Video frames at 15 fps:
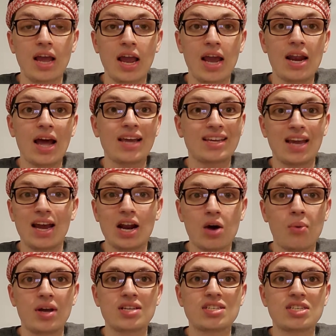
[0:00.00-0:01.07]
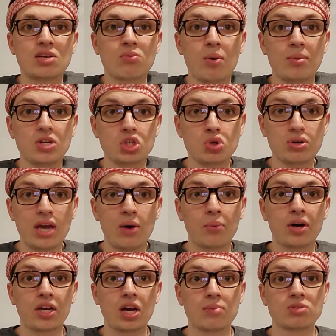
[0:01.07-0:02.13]
And I cannot wait to see what we do get
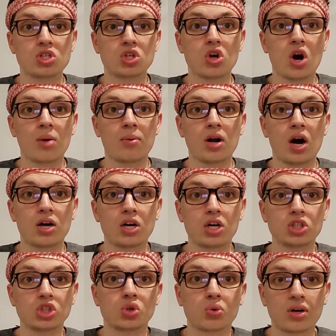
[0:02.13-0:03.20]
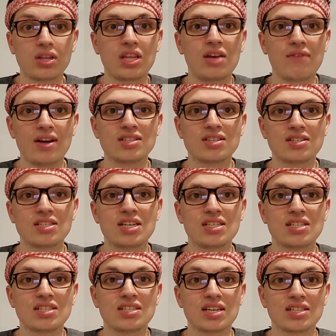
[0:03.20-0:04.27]
when it comes to Garmadon during the events of
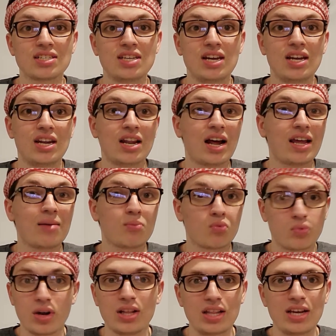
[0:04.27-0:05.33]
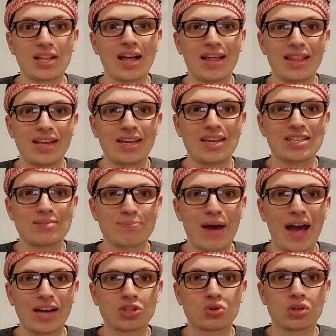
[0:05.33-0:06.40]
Season 16, and I am really glad that he is
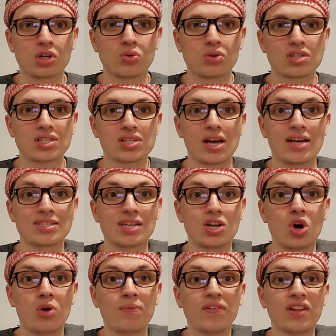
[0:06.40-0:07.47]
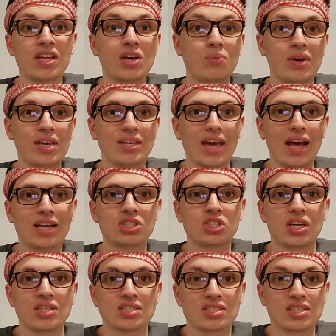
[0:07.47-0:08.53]
back during Crystalized. And hopefully we get a
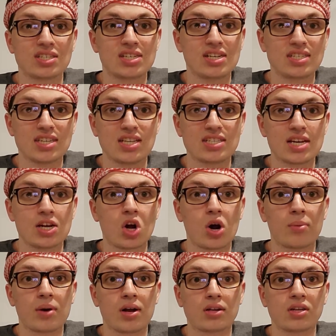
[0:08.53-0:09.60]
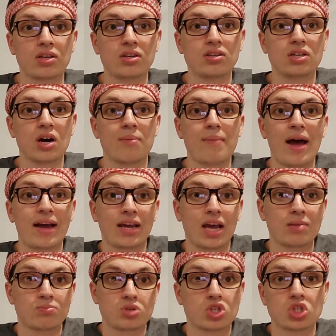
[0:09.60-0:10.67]
chance to see Sensei Garmadon come back
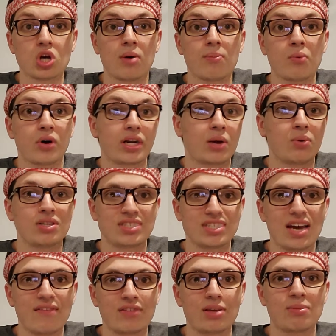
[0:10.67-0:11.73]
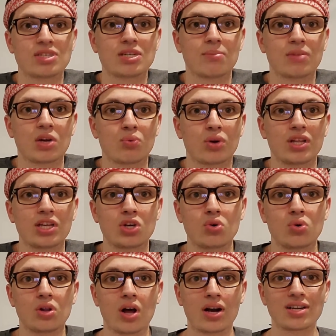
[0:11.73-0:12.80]
at some point. It would definitely be something really
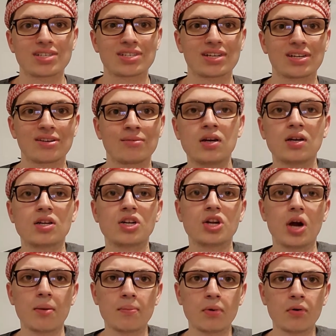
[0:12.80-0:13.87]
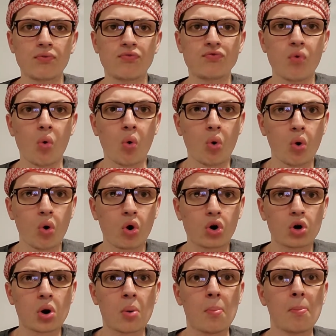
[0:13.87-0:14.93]
cool, honestly. Number
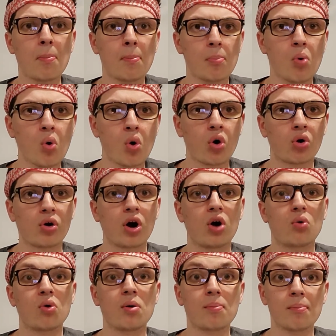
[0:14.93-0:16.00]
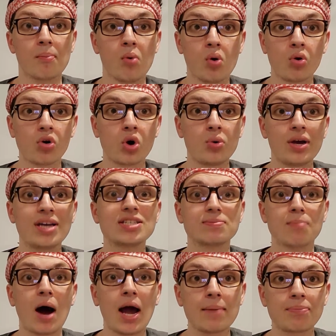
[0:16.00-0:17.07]
4, Moro. Moro is
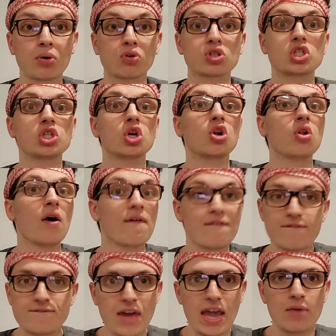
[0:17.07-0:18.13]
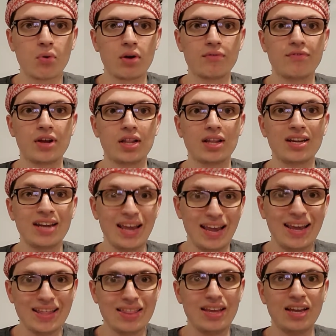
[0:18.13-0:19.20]
my personal favorite villain
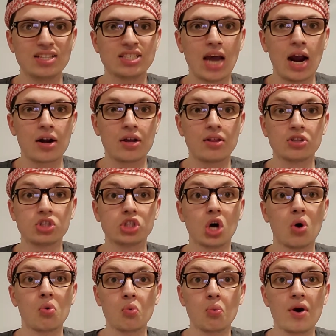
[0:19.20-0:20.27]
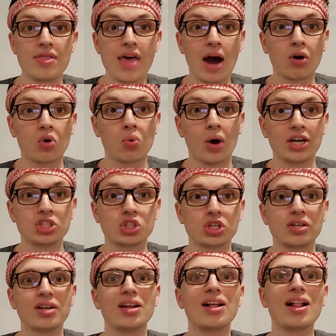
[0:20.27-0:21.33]
in the entirety of the show, without
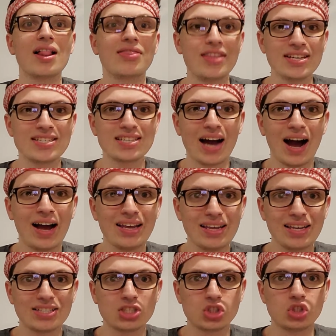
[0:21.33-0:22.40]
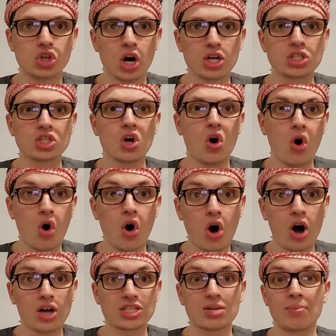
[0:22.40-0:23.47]
question. This guy is just
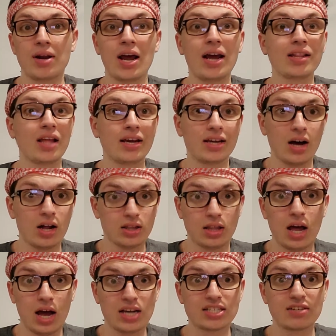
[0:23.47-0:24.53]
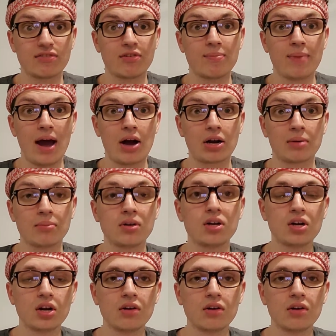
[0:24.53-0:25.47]
awesome, and I like a lot of about him.